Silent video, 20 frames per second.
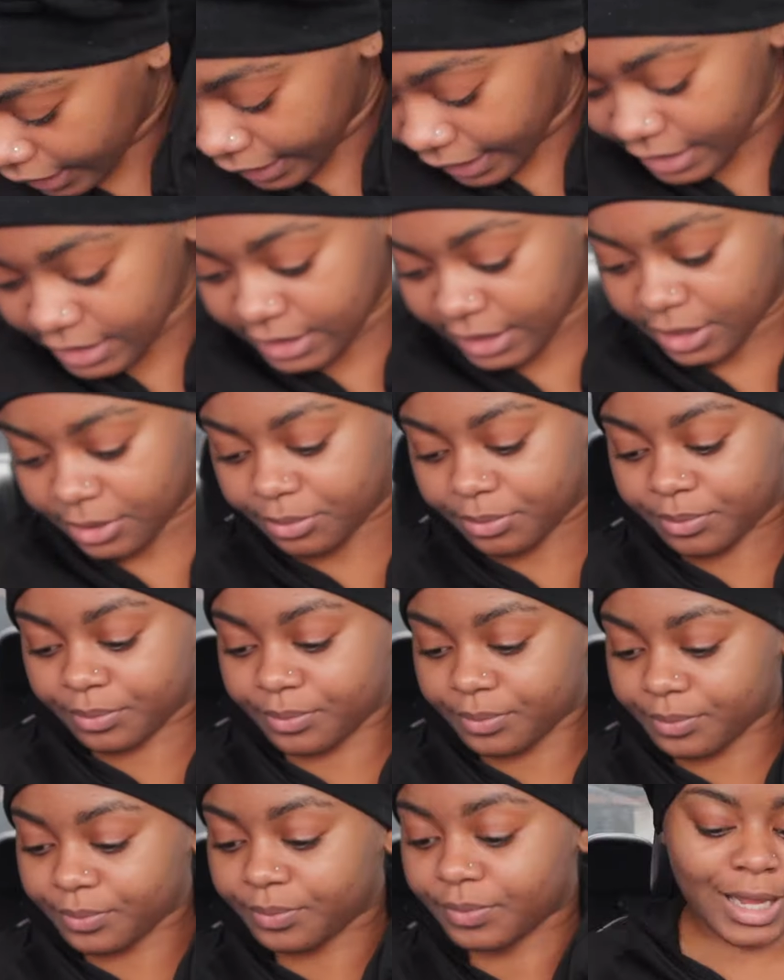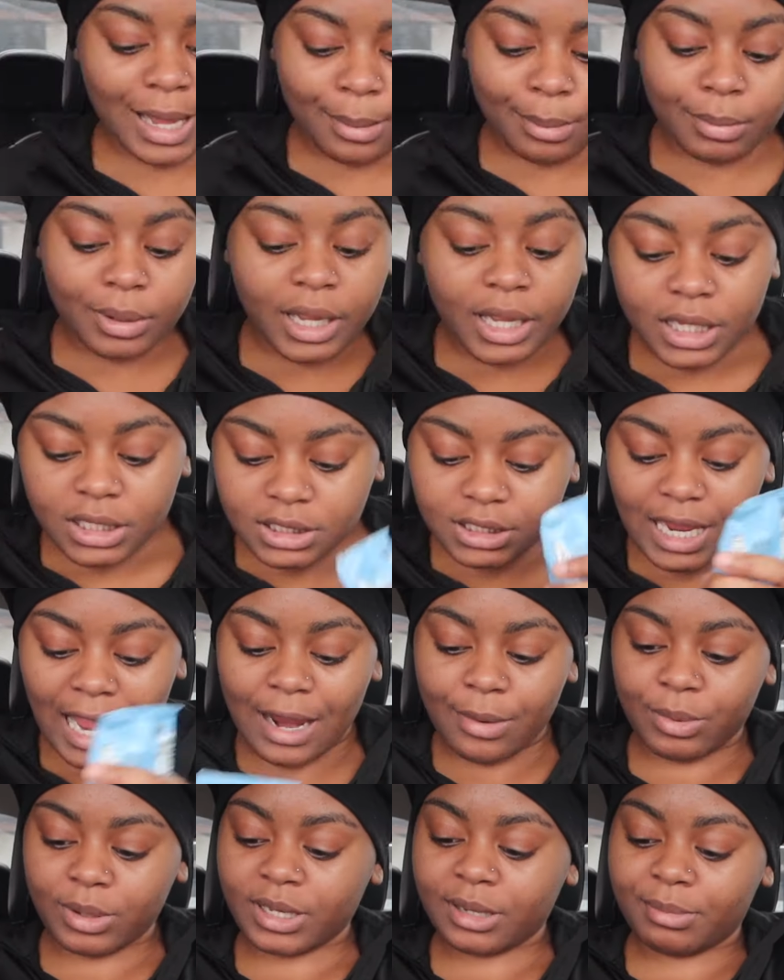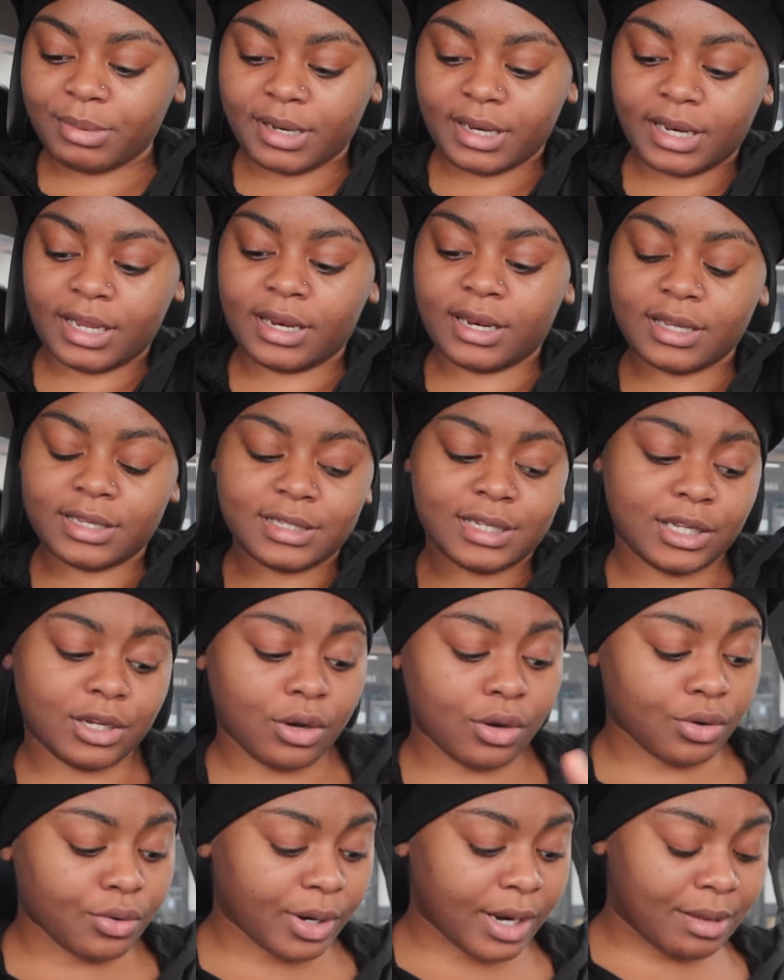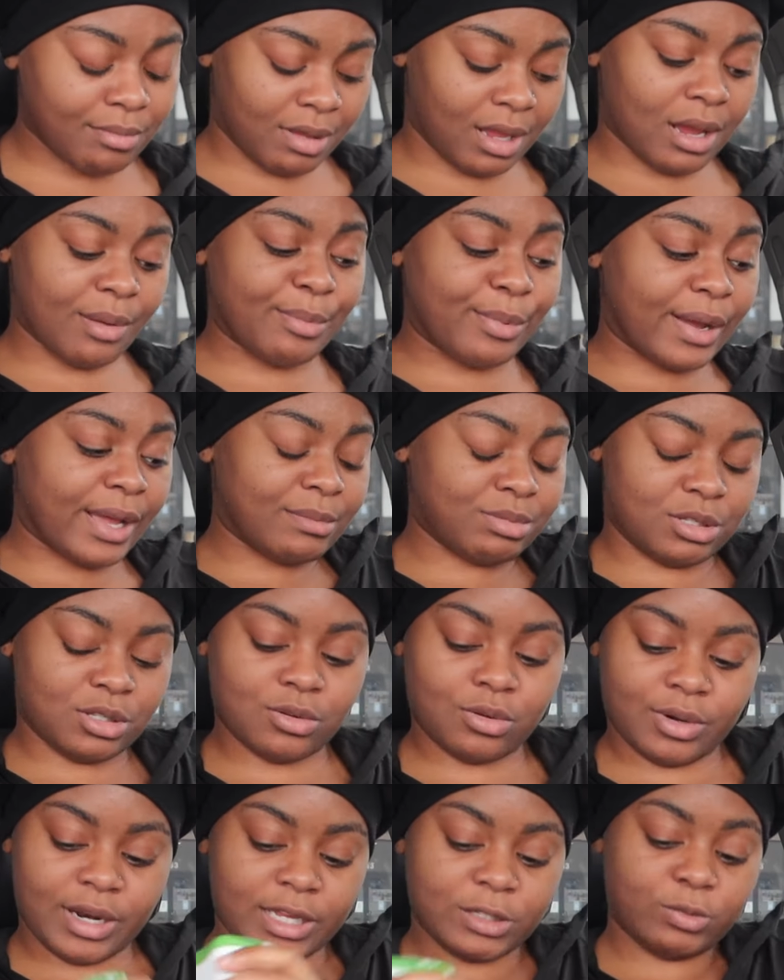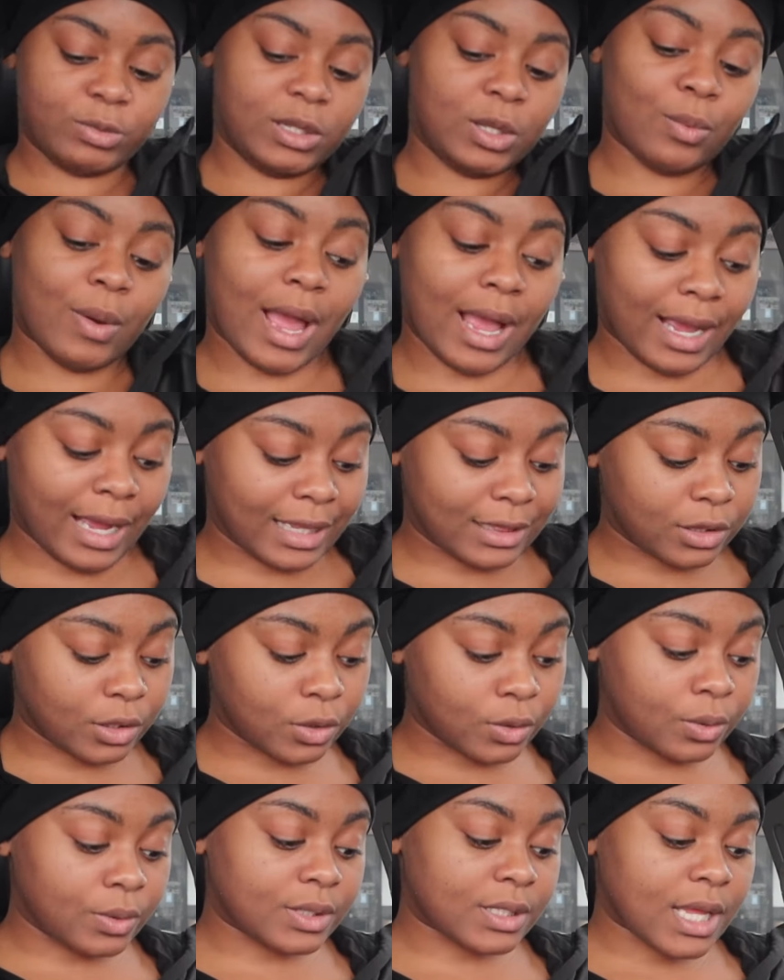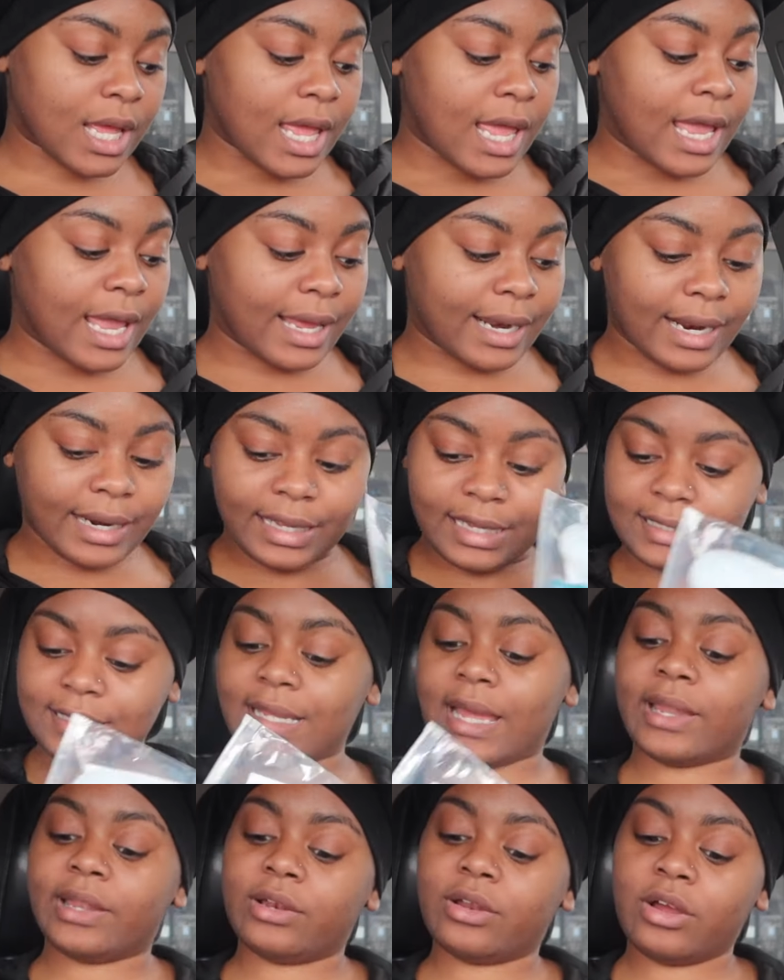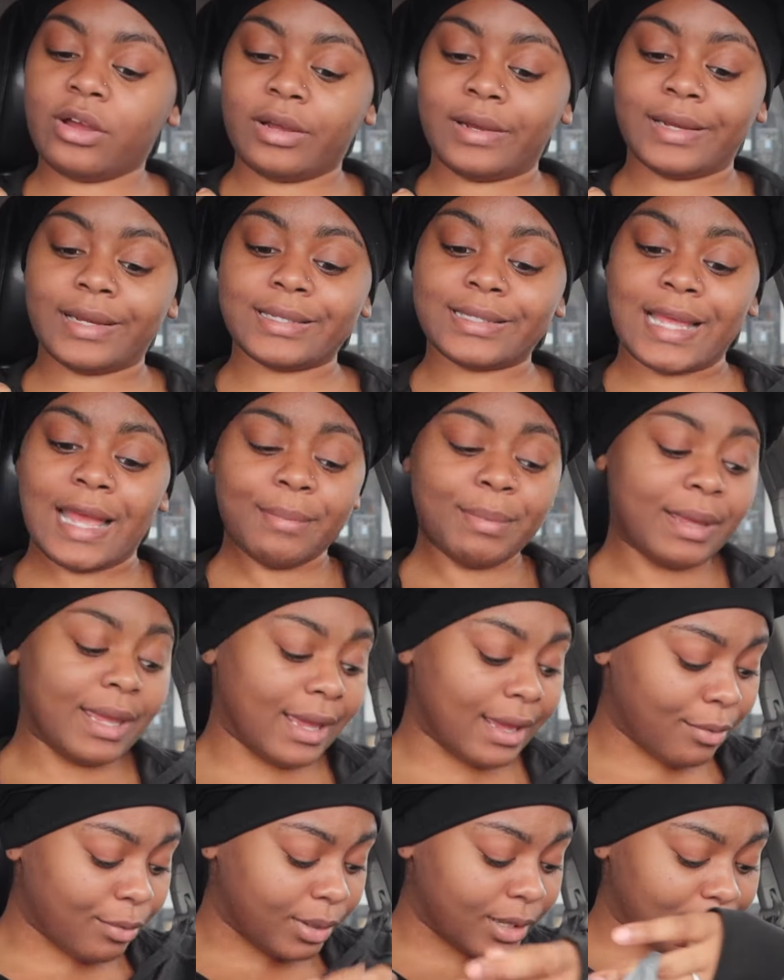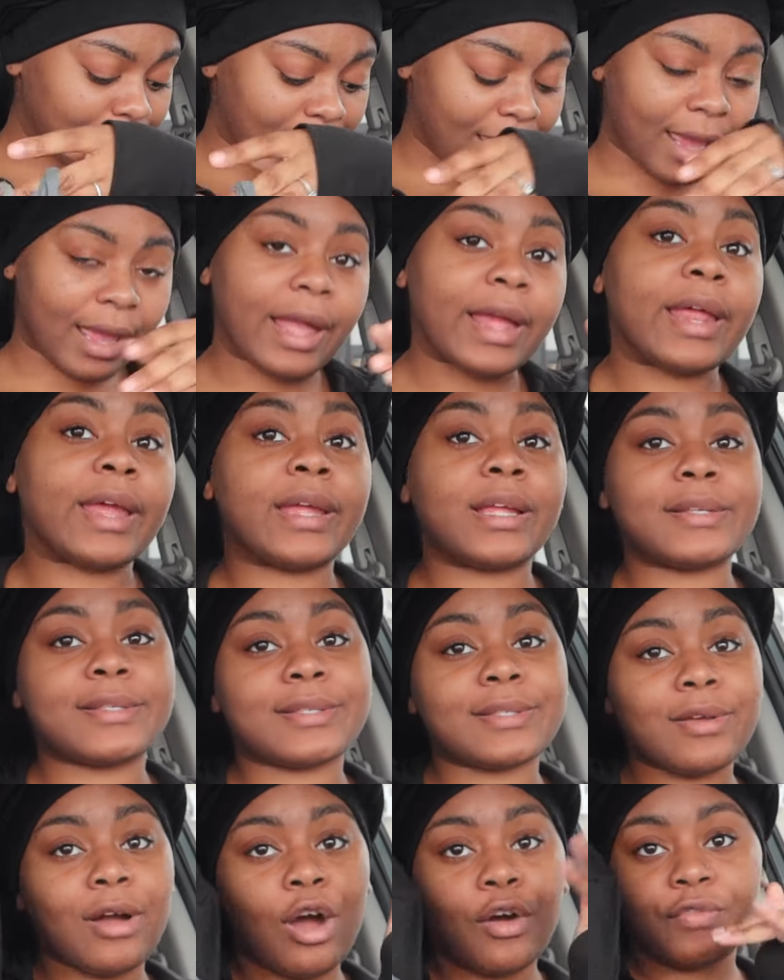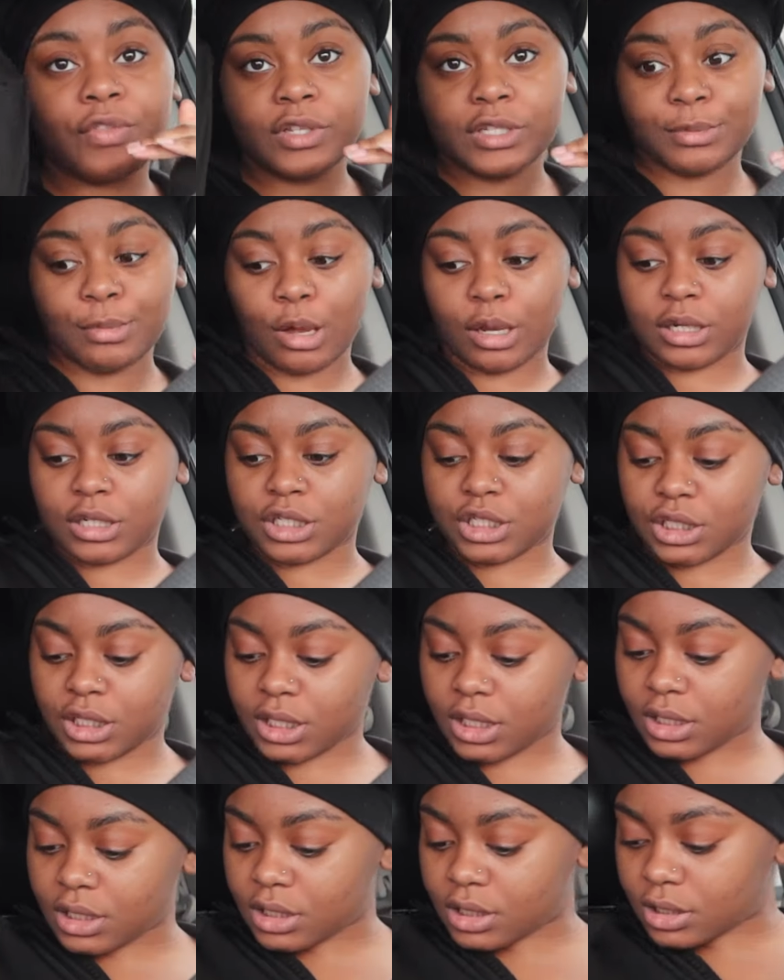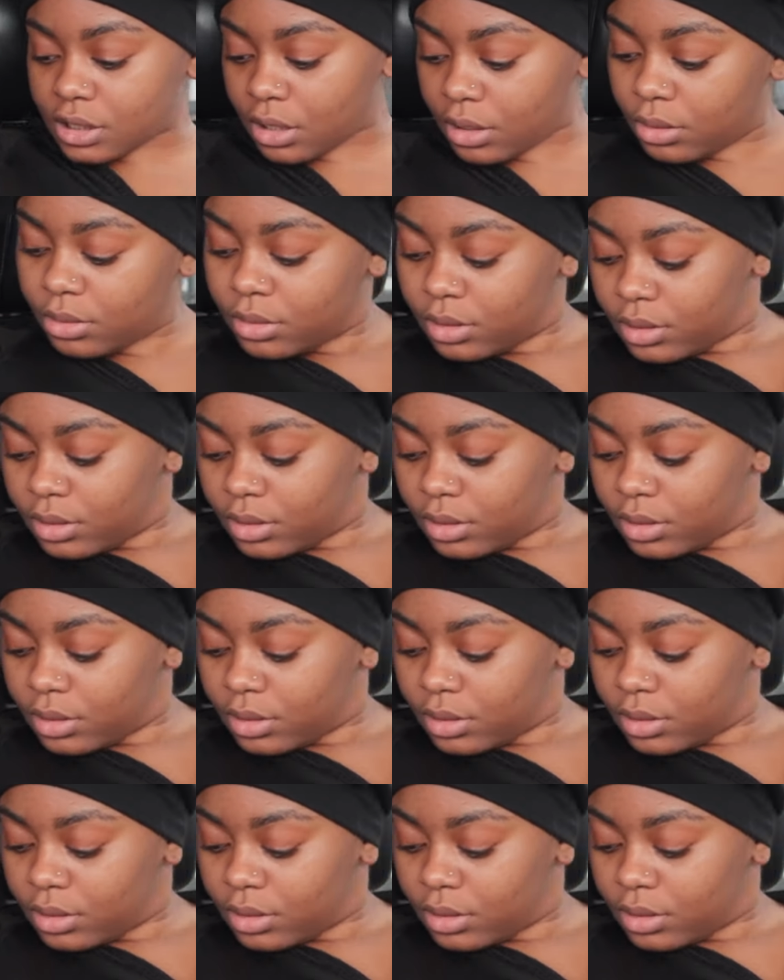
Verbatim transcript: And that's it not much i really been needing deodorant and makeup wipes so that's really why i got those and i need tylenol because i just get really bad headaches off the smallest shit so